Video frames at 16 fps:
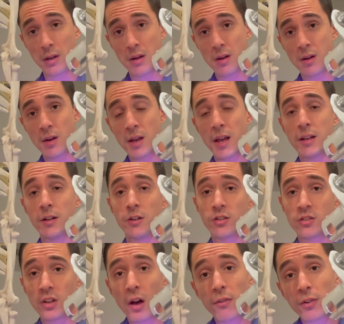and you're
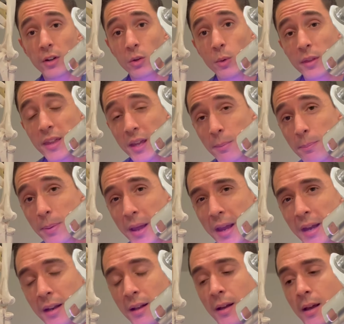suffering with hip
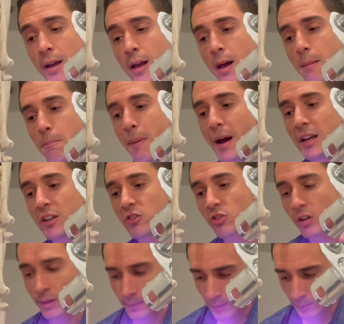pain, my
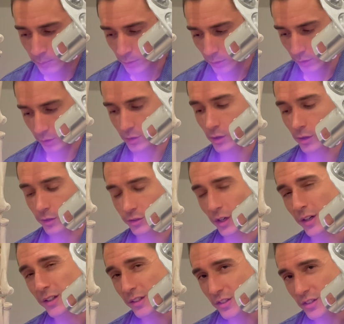treatment protocols are
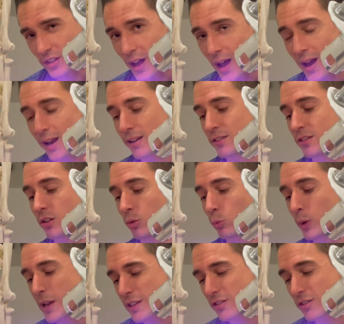designed to
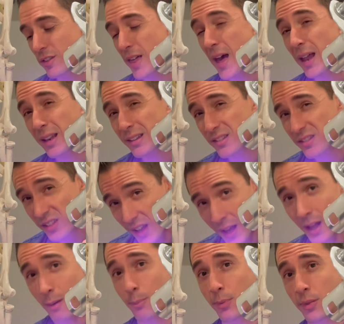reach that
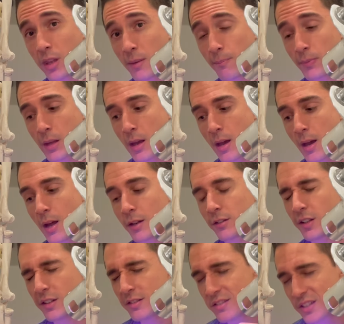depth to
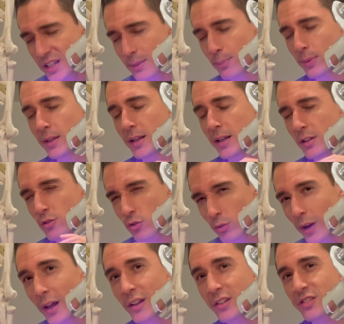deeply
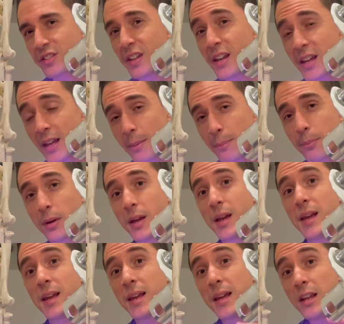address the hip
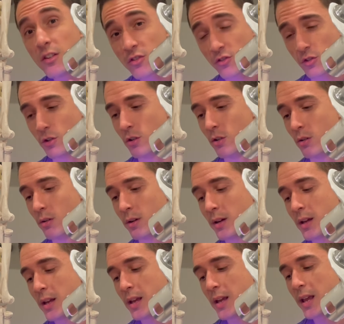issue
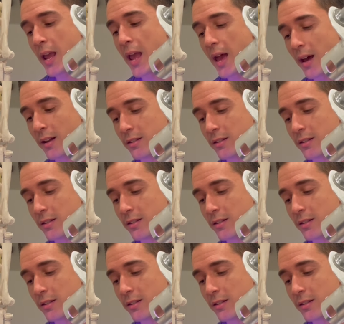and